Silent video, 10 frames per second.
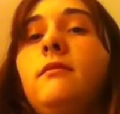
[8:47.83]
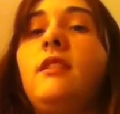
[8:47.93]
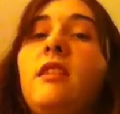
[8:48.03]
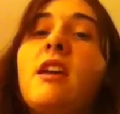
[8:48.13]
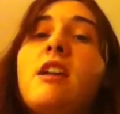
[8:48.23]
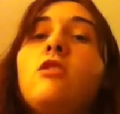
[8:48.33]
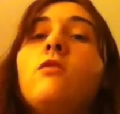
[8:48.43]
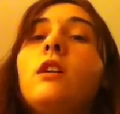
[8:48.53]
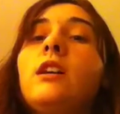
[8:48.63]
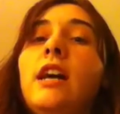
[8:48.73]
then you
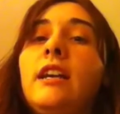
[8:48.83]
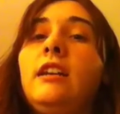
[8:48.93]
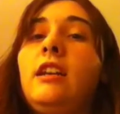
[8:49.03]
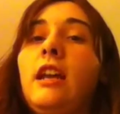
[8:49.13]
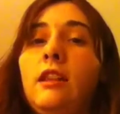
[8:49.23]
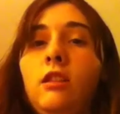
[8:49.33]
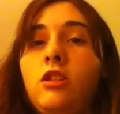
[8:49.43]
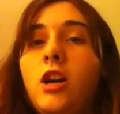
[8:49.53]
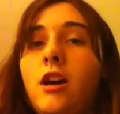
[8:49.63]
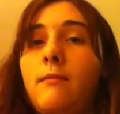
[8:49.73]
are likely to get the
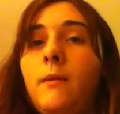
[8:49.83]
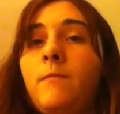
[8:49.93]
job.